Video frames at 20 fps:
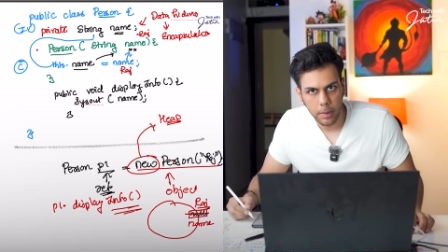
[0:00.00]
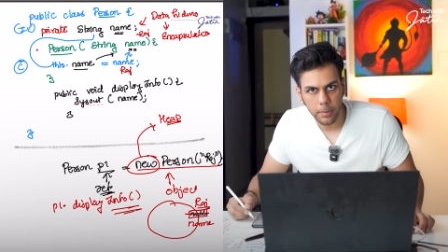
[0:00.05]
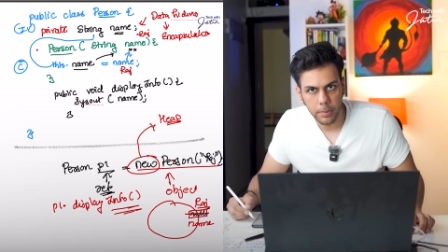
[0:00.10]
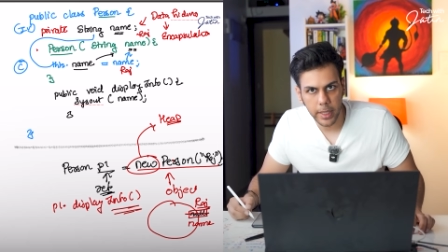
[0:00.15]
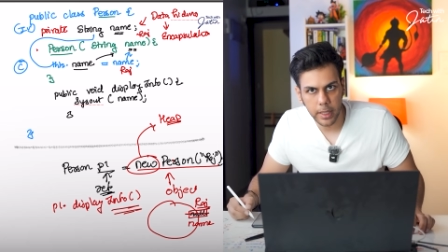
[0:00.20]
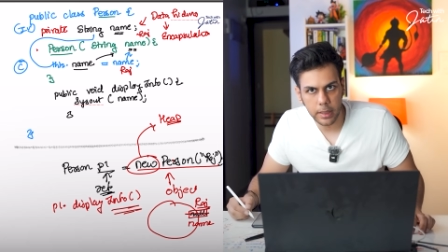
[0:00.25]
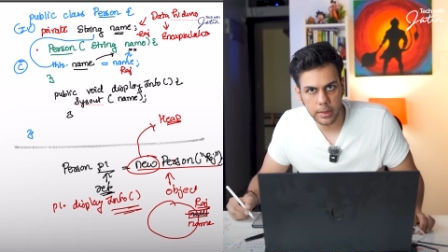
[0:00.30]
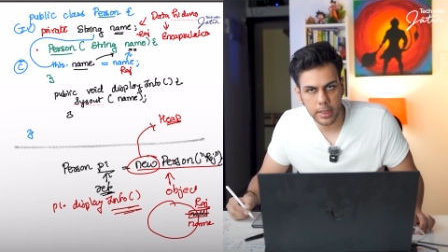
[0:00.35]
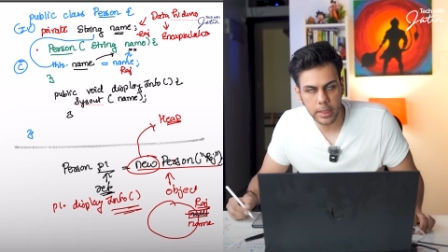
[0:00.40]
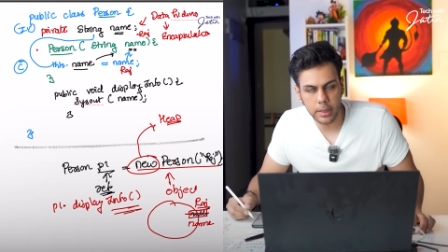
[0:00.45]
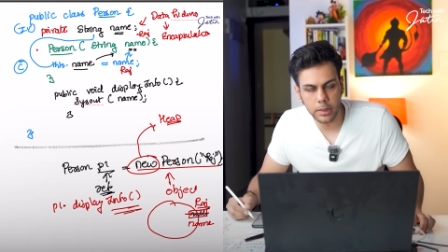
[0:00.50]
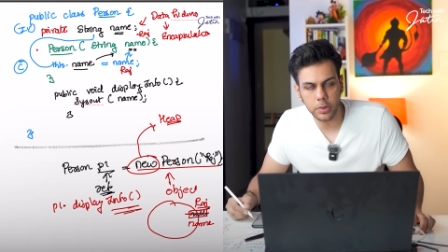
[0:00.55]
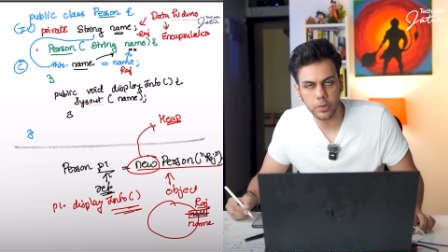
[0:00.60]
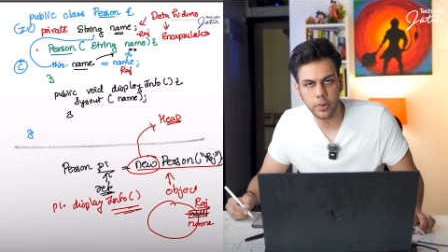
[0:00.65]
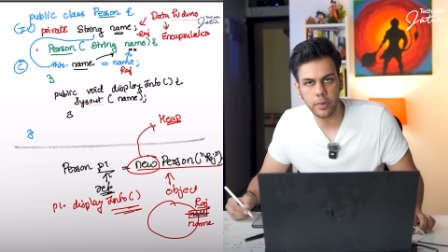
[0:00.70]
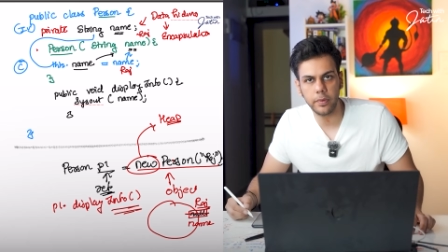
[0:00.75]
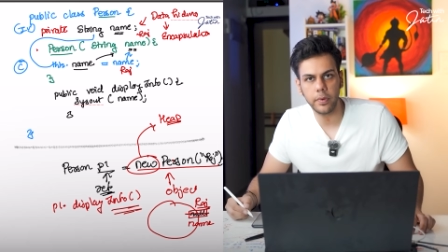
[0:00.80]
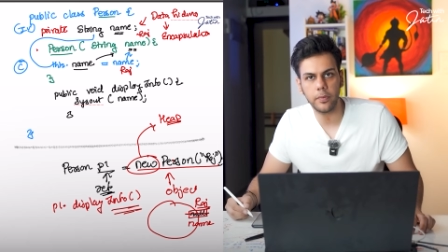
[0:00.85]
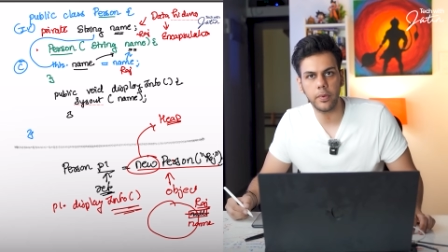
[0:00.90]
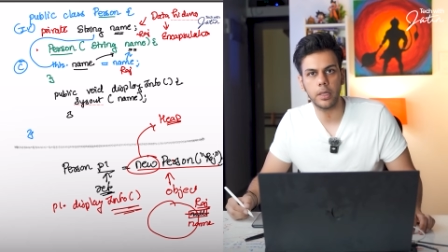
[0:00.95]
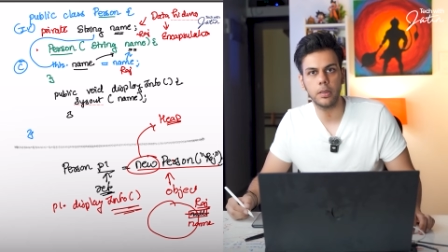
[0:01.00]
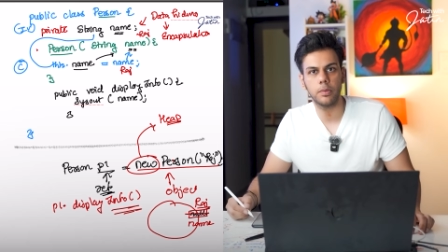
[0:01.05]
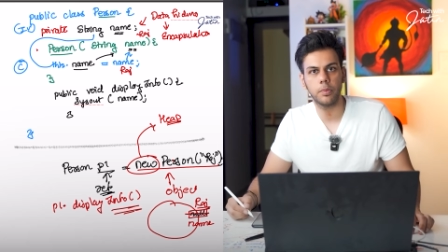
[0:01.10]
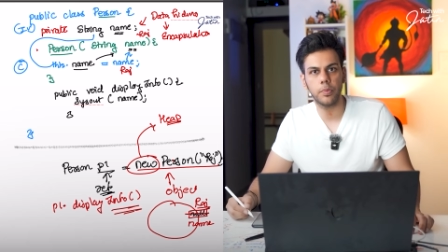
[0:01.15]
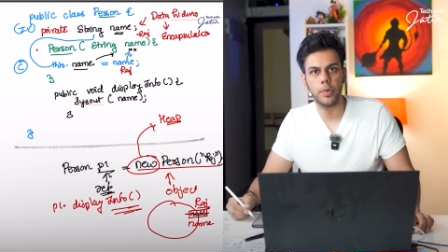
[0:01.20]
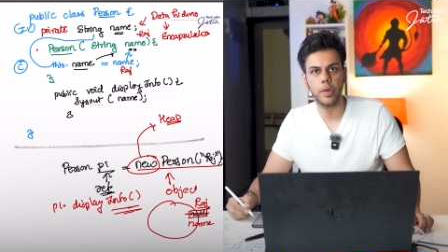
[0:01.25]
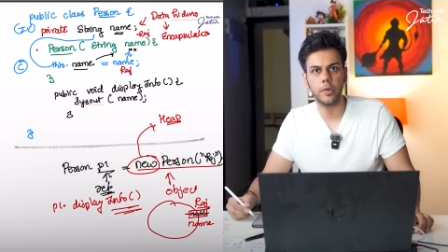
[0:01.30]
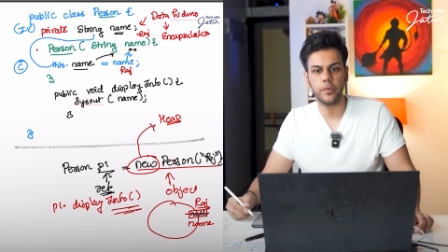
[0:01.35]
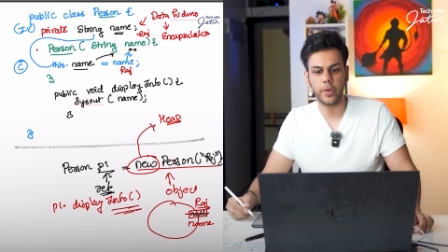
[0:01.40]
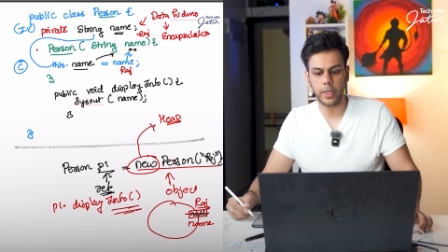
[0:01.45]
Make sense to everyone?
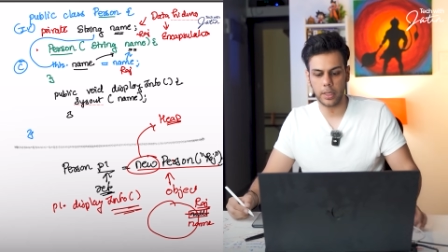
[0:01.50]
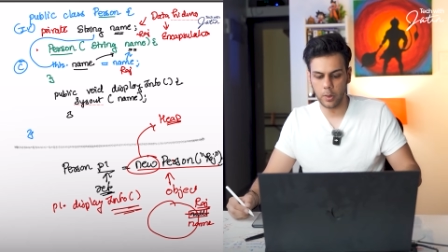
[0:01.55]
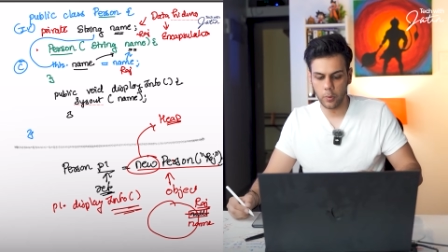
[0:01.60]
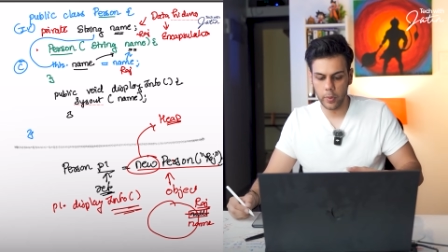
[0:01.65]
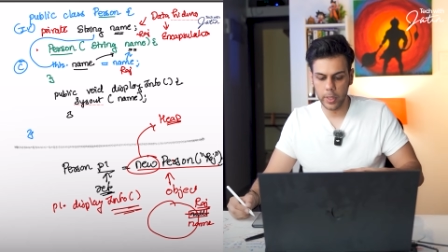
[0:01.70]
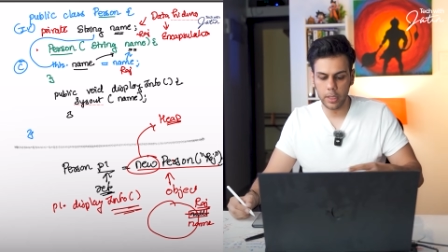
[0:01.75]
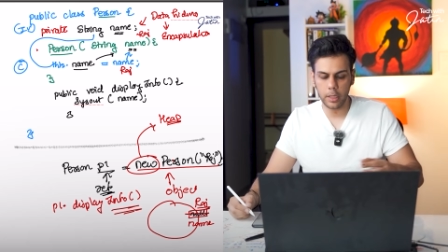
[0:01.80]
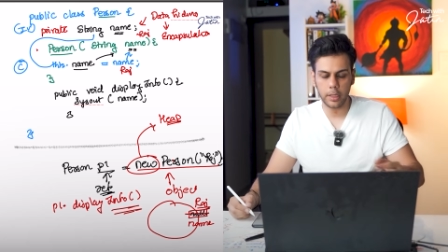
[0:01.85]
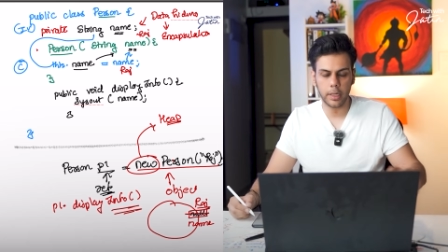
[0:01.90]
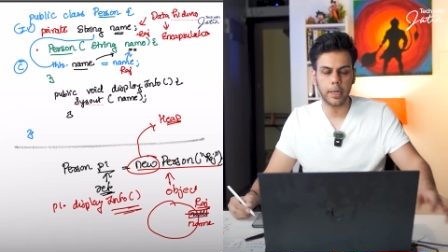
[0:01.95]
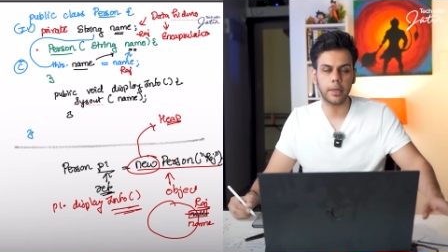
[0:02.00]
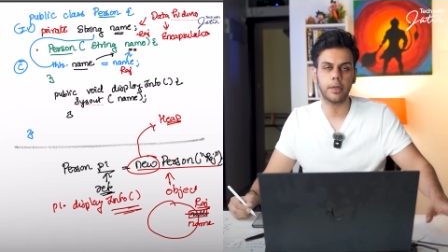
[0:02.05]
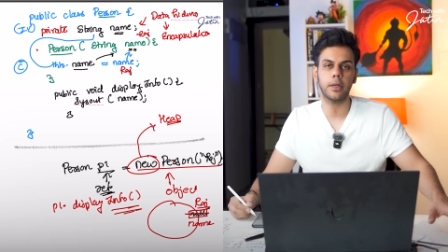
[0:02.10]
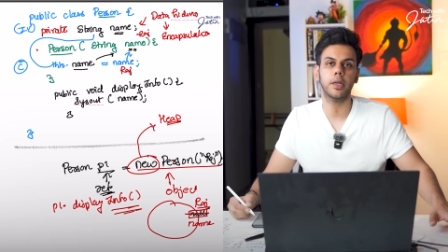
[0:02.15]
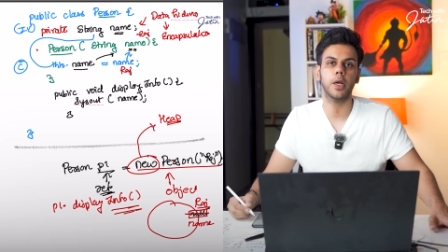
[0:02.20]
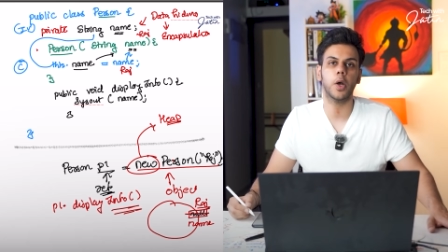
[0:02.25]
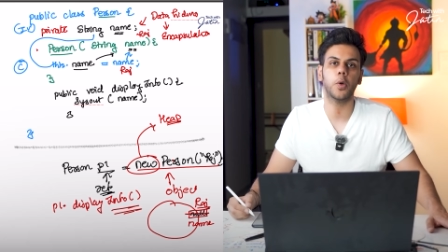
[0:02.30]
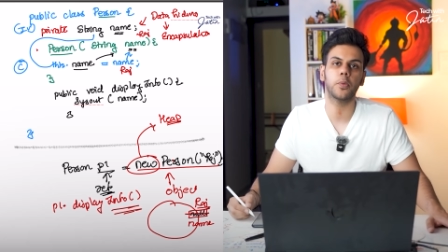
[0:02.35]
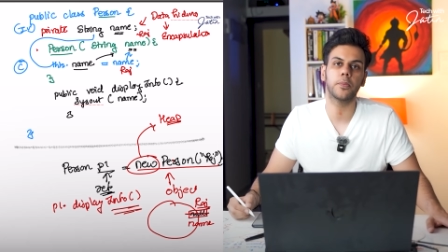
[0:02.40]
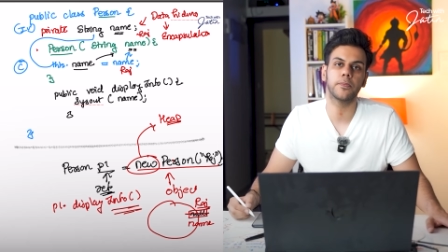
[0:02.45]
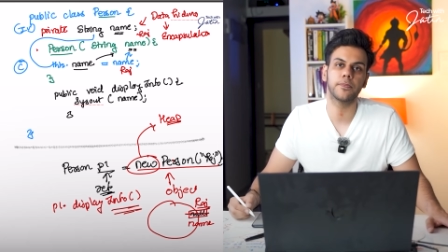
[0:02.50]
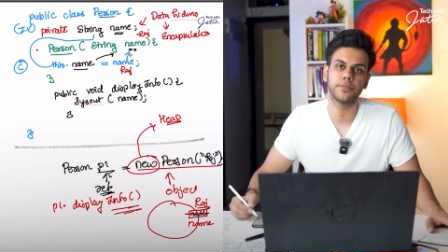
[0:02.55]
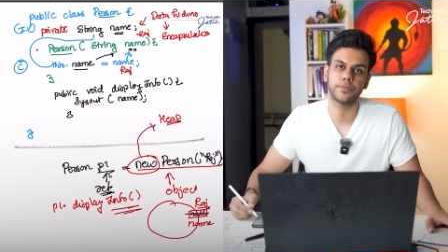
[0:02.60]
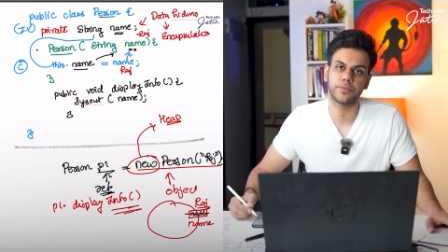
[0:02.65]
Perfect. Quickly write it down.